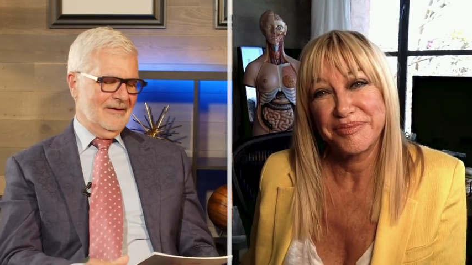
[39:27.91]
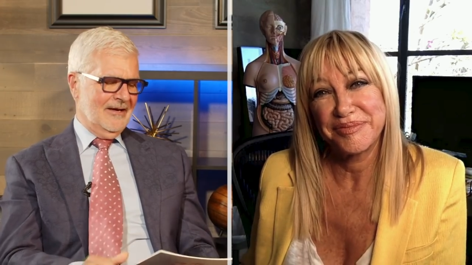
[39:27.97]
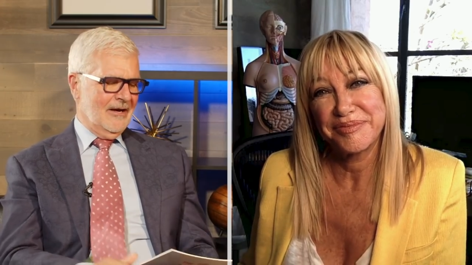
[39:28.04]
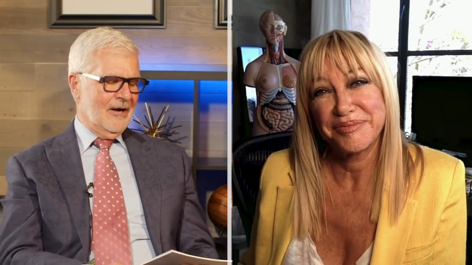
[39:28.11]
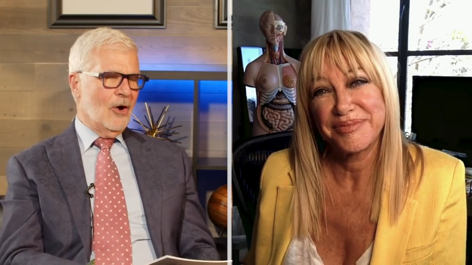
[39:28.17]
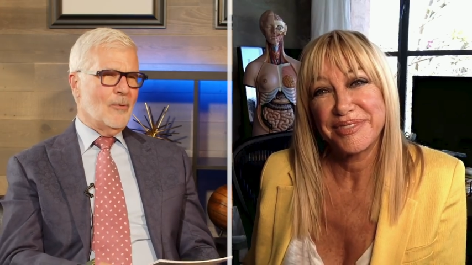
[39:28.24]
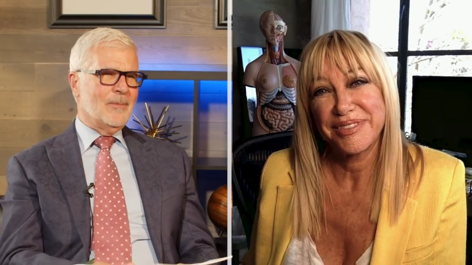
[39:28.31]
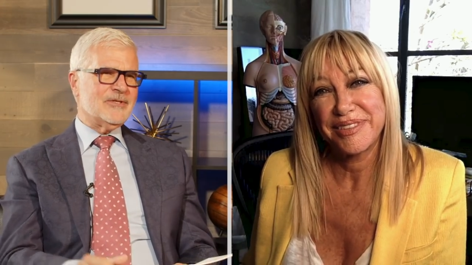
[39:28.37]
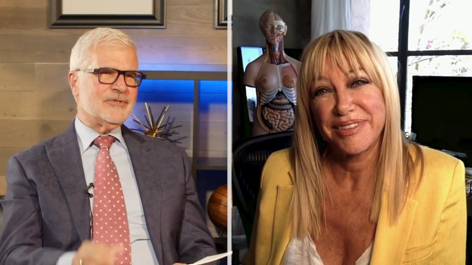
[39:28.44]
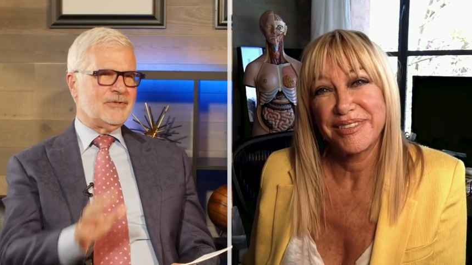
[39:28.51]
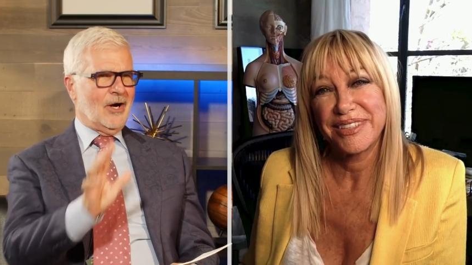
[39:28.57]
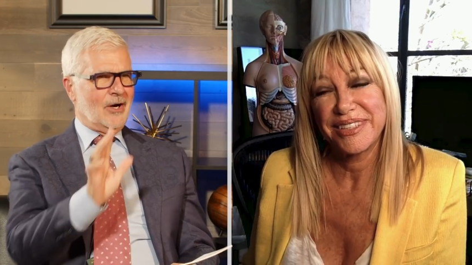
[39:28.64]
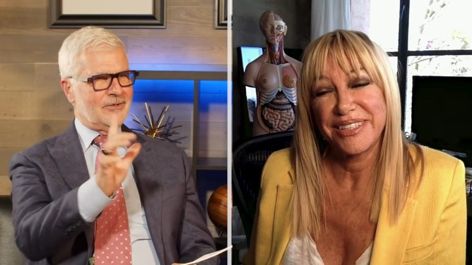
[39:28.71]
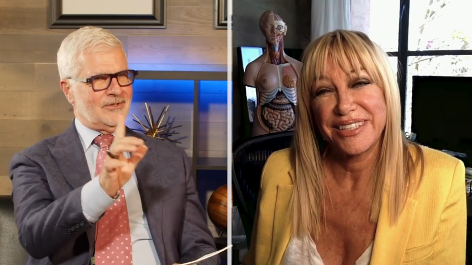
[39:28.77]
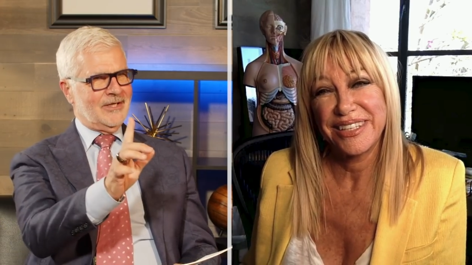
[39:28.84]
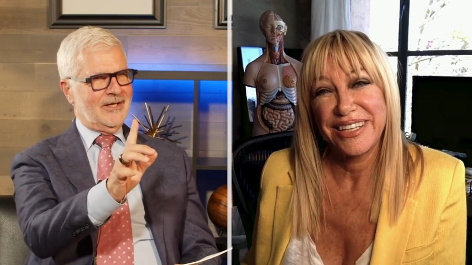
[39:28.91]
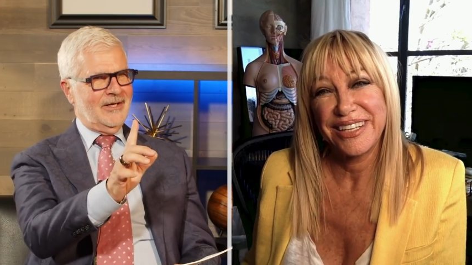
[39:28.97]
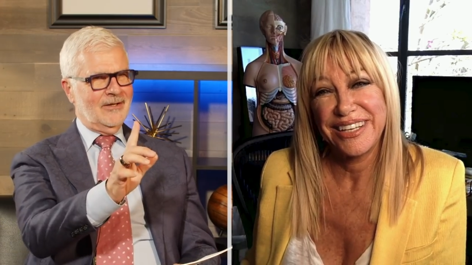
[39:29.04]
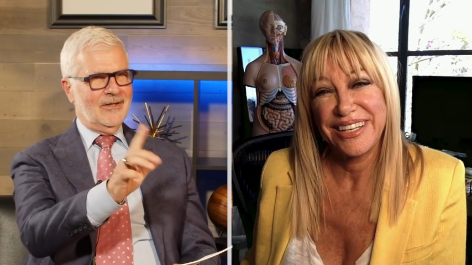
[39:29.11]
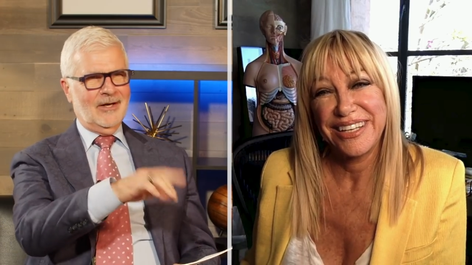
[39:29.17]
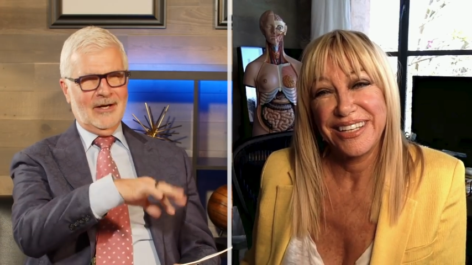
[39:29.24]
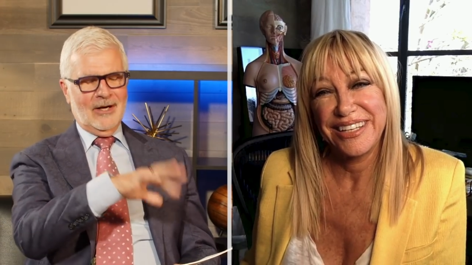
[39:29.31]
Speaker 1: and I hope it's dark
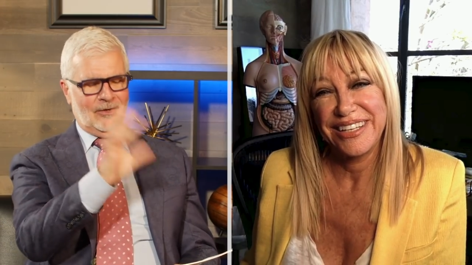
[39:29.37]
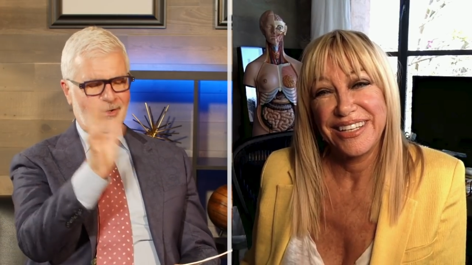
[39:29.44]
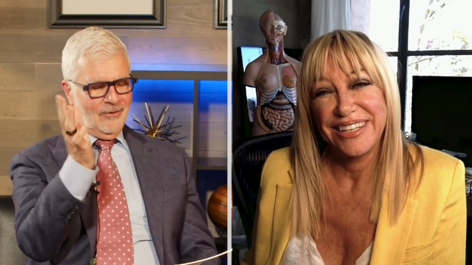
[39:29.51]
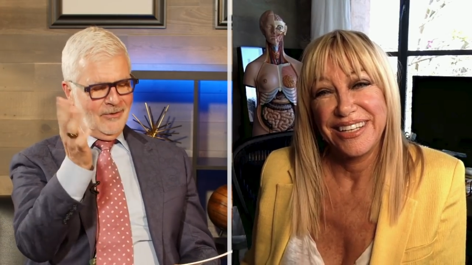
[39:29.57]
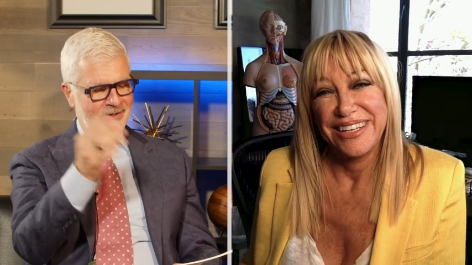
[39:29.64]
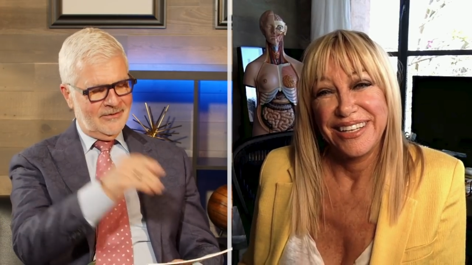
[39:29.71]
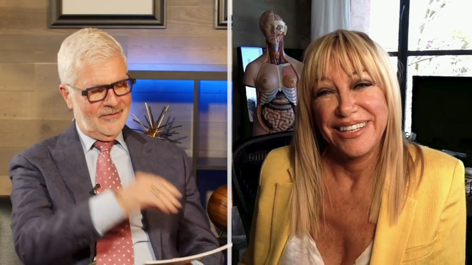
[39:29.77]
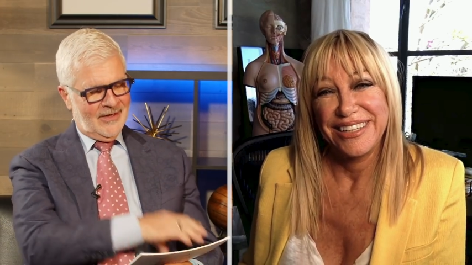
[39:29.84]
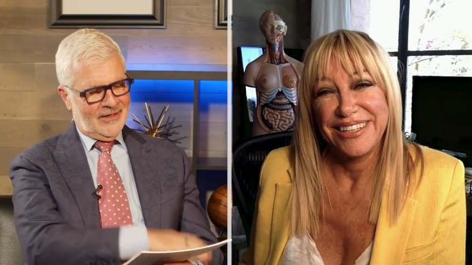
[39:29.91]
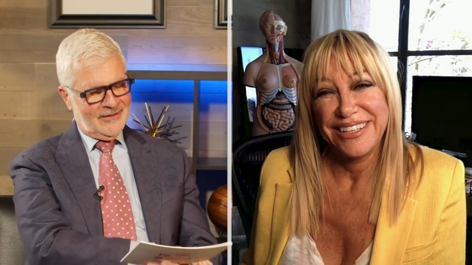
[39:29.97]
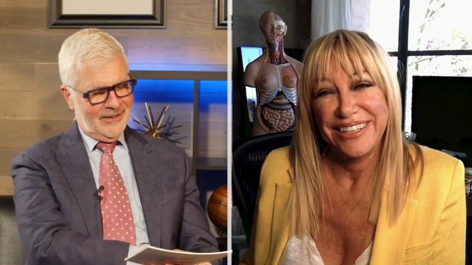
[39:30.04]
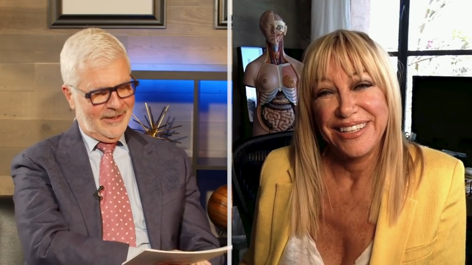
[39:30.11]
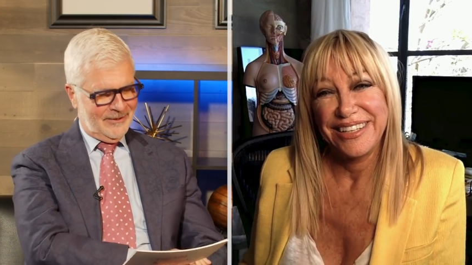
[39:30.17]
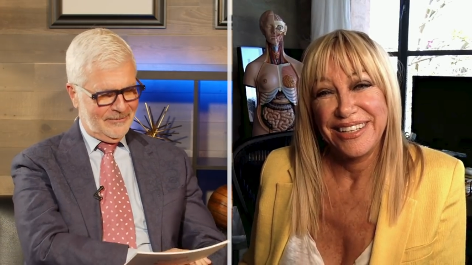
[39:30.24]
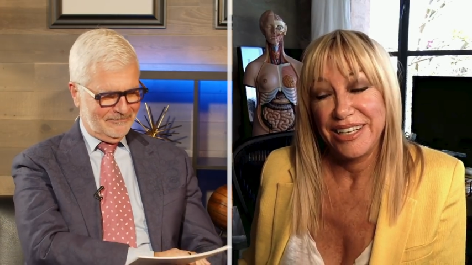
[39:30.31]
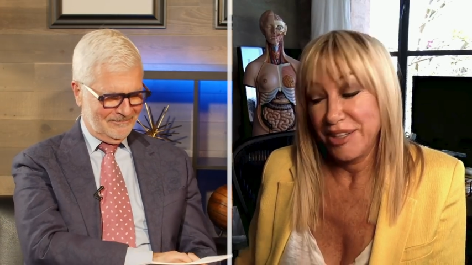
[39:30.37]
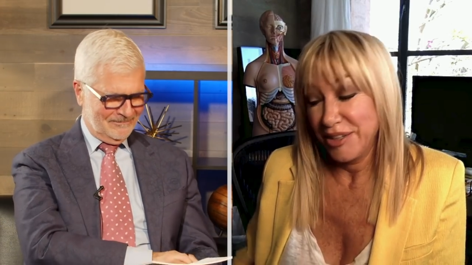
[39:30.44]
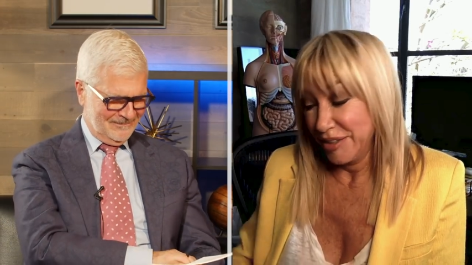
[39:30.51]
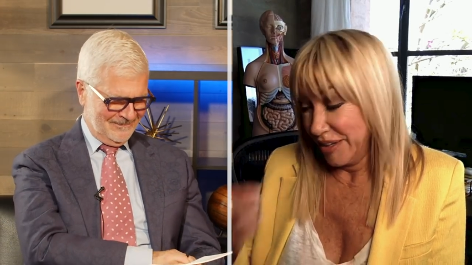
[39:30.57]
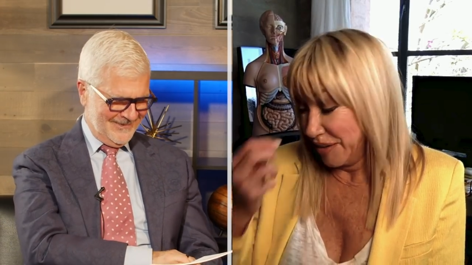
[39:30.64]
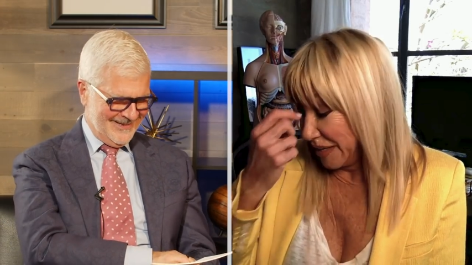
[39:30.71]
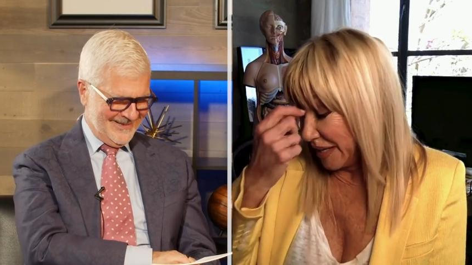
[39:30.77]
tequila, and I'll go into that later.
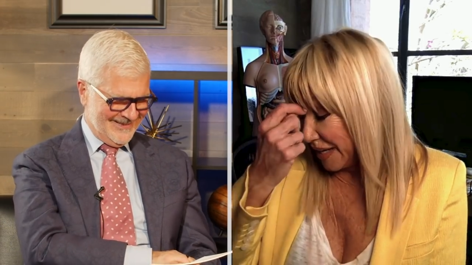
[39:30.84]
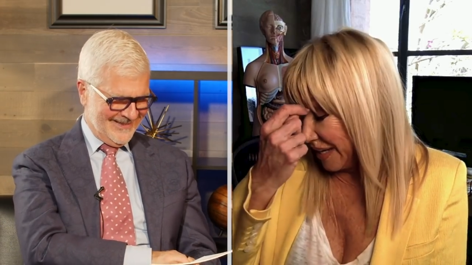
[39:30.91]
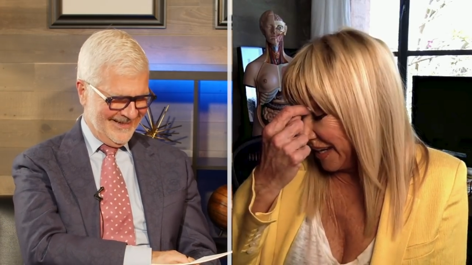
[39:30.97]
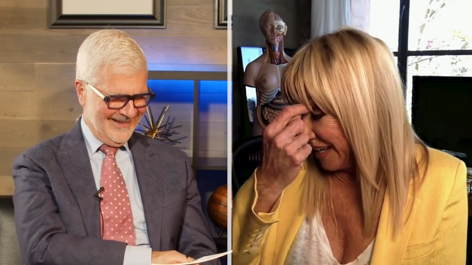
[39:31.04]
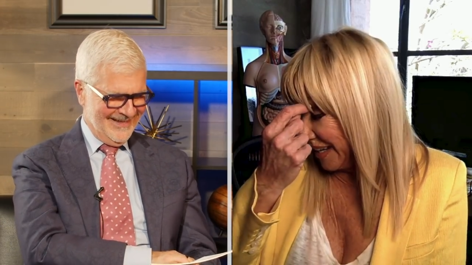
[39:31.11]
Okay.